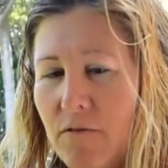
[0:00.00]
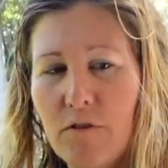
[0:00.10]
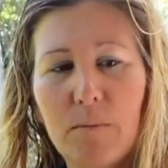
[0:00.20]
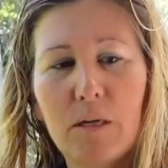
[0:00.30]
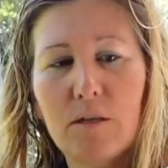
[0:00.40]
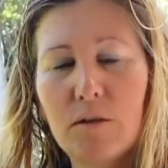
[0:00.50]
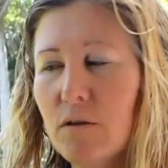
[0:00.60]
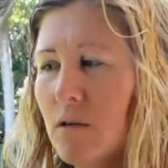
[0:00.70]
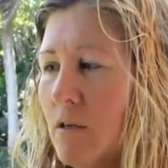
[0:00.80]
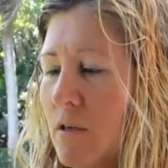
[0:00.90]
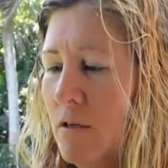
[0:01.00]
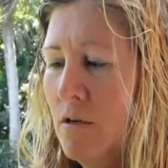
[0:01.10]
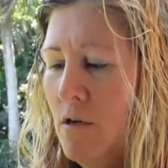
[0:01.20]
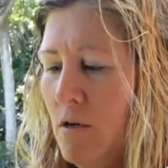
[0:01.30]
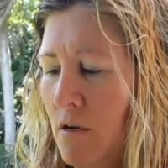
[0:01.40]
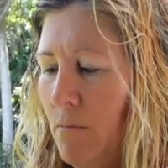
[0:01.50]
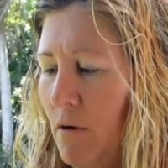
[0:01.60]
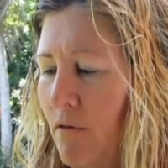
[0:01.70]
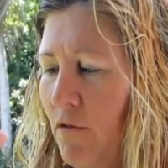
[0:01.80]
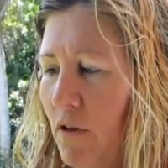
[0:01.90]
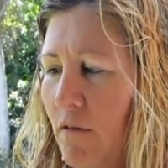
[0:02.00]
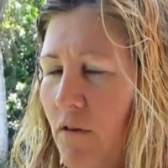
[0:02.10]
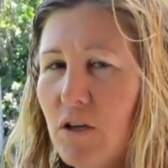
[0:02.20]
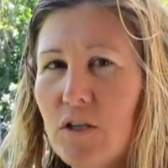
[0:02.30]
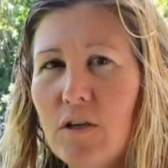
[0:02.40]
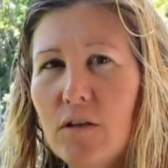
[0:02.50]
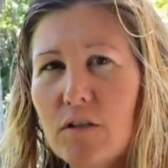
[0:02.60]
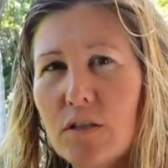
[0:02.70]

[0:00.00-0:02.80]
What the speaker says: for me to be fully functional.